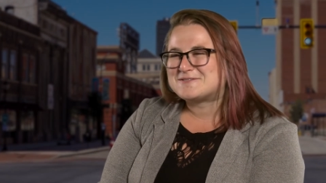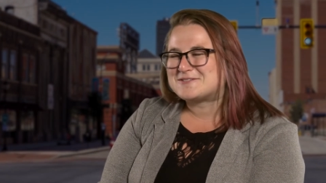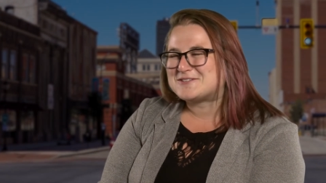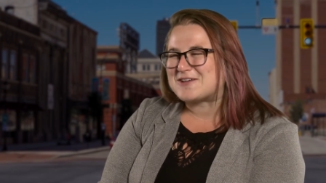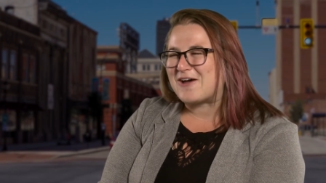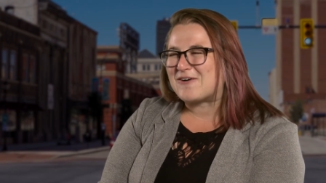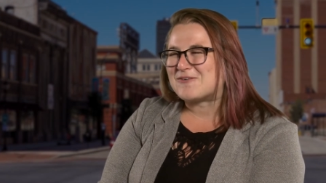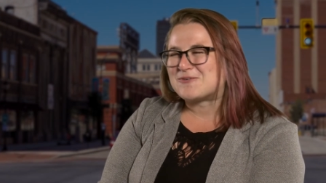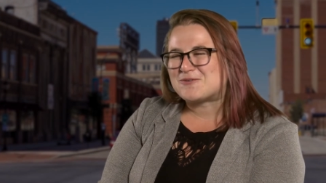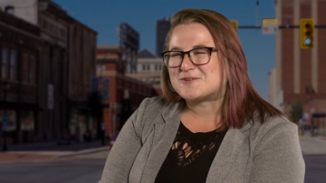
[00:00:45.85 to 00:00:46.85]

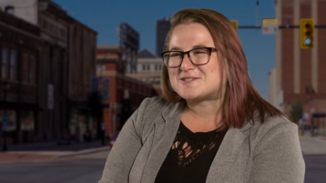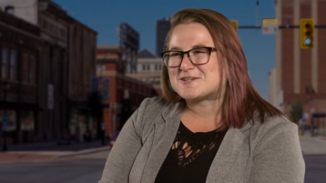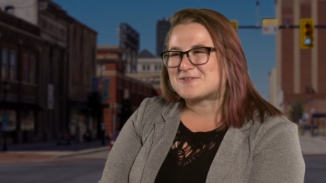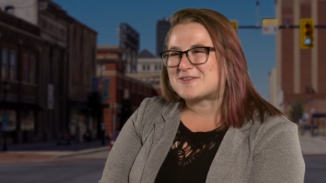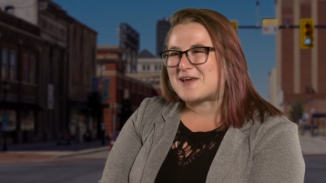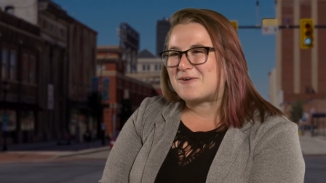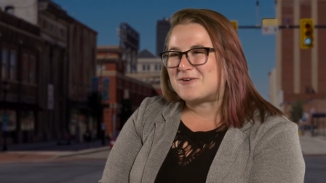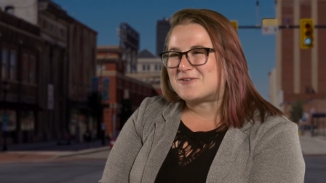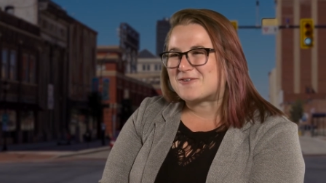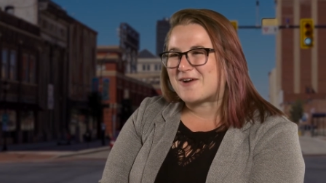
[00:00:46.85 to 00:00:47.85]
So we'll stick with that
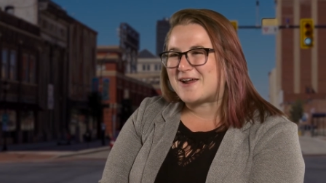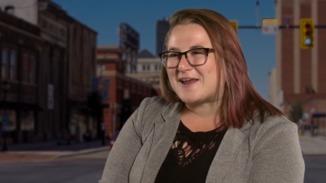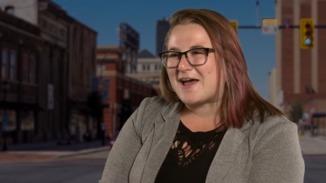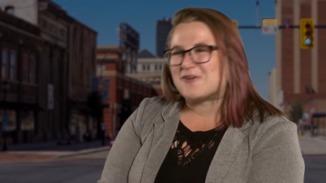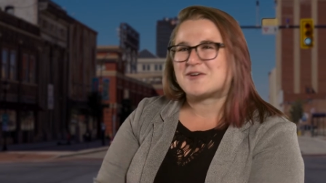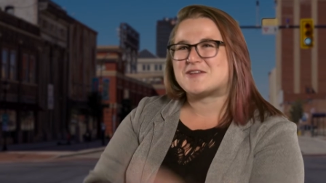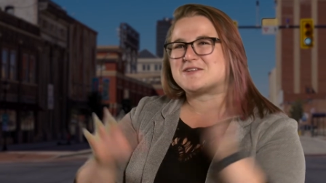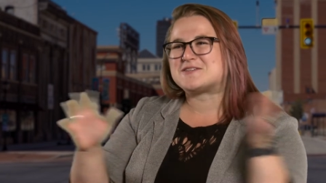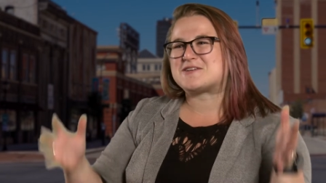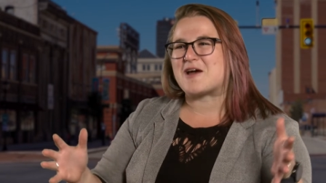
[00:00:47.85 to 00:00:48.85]
one for right now in
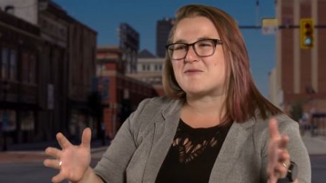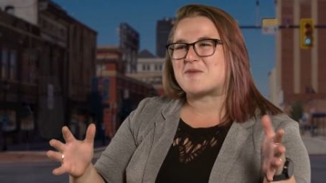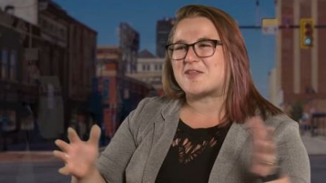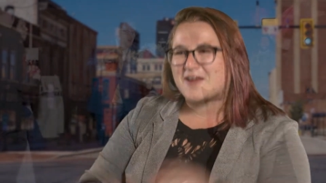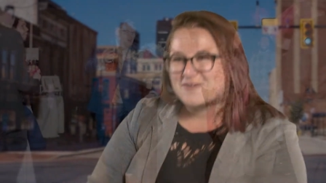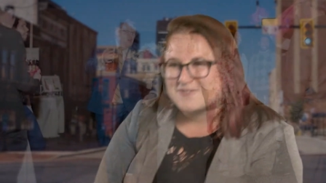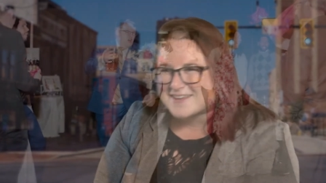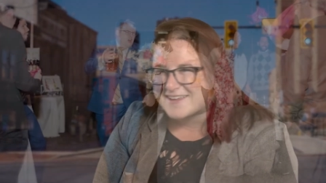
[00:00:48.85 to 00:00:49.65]
this time of my life.